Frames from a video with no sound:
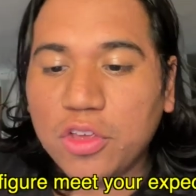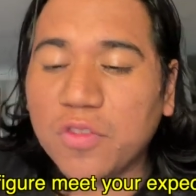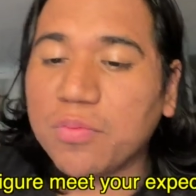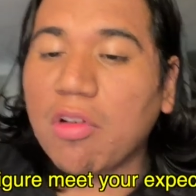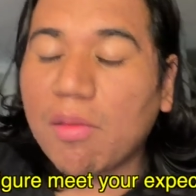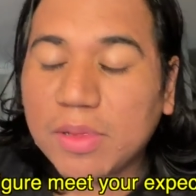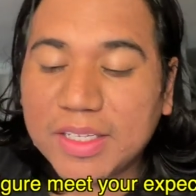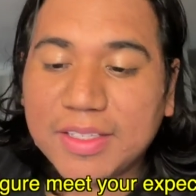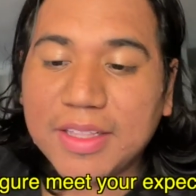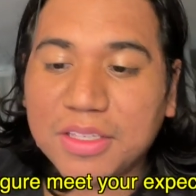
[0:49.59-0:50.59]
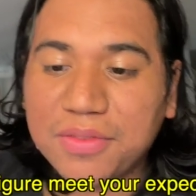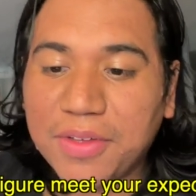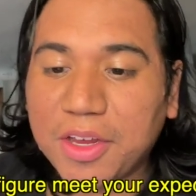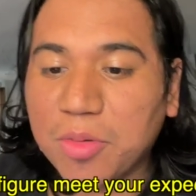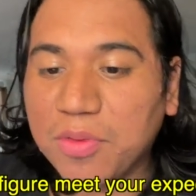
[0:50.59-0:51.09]
You've probably seen this
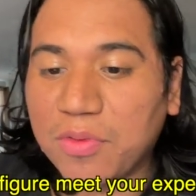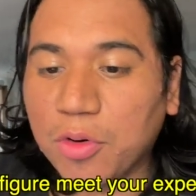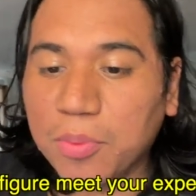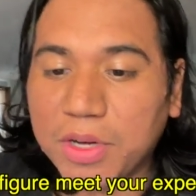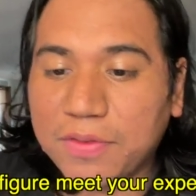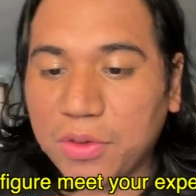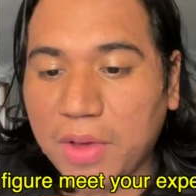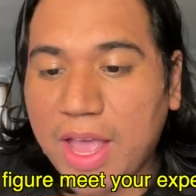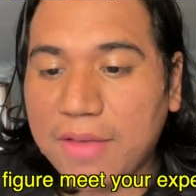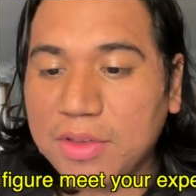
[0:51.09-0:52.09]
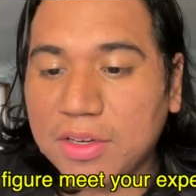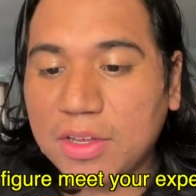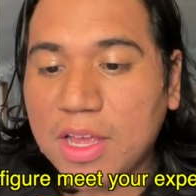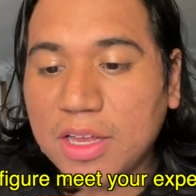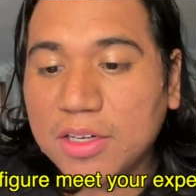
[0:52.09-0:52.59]
figure before, but if you haven't,
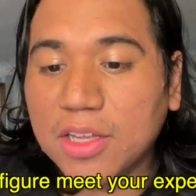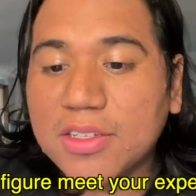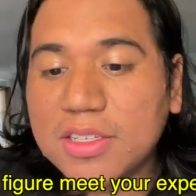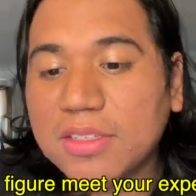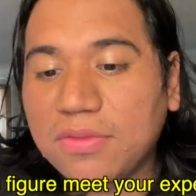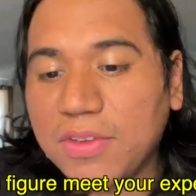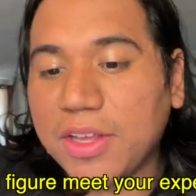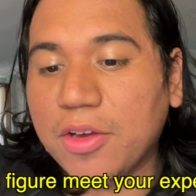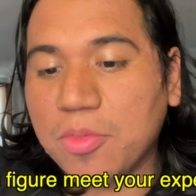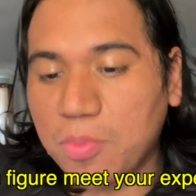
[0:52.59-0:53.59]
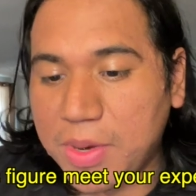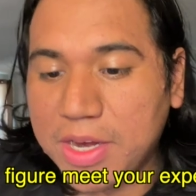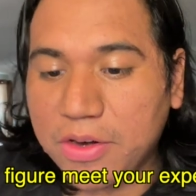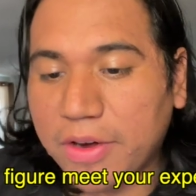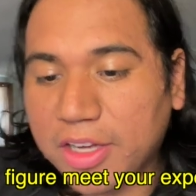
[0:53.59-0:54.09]
does this figure
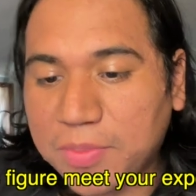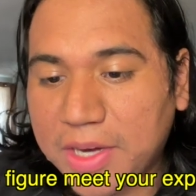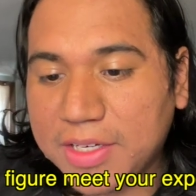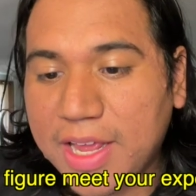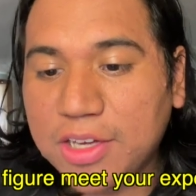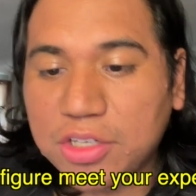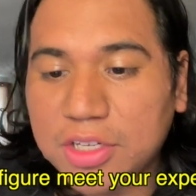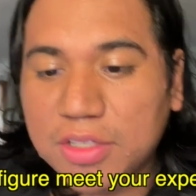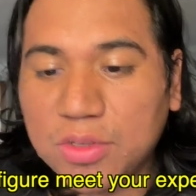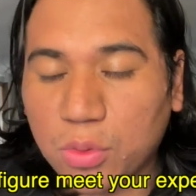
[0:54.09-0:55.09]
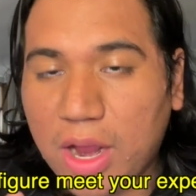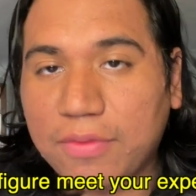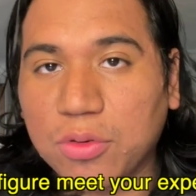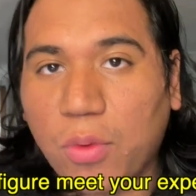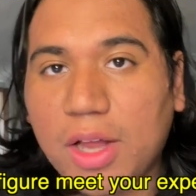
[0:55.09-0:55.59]
meet your expectations? Or
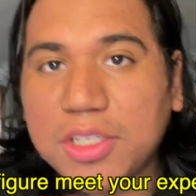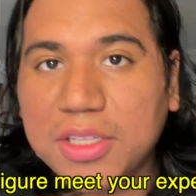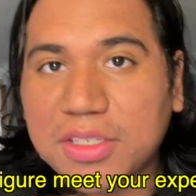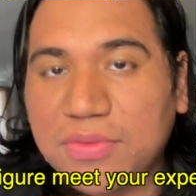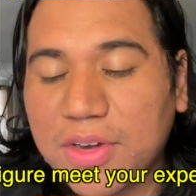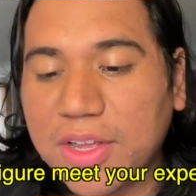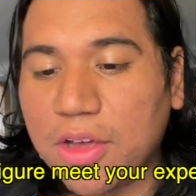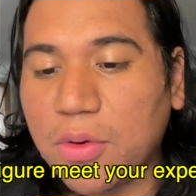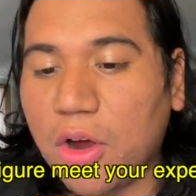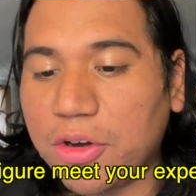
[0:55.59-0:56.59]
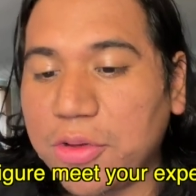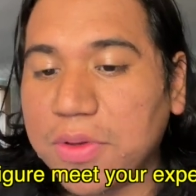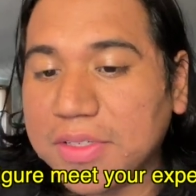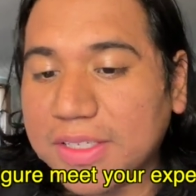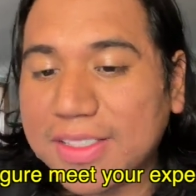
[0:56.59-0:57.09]
after watching this video, are you
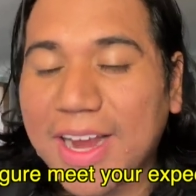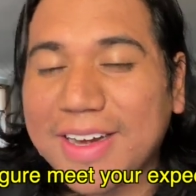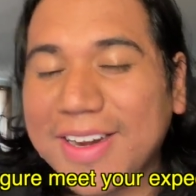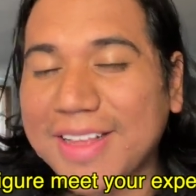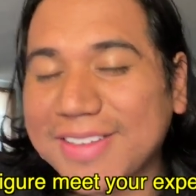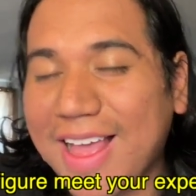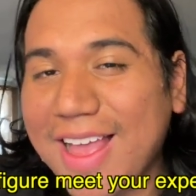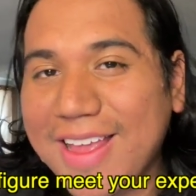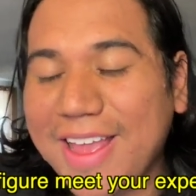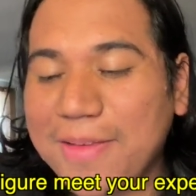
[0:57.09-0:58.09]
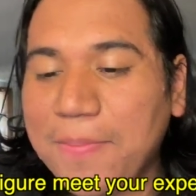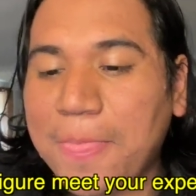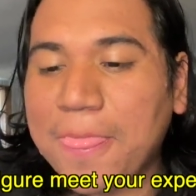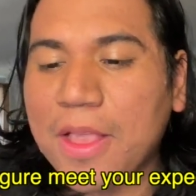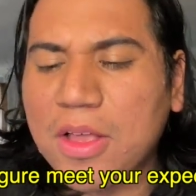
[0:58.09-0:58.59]
as excited as I
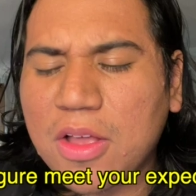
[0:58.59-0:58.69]
am?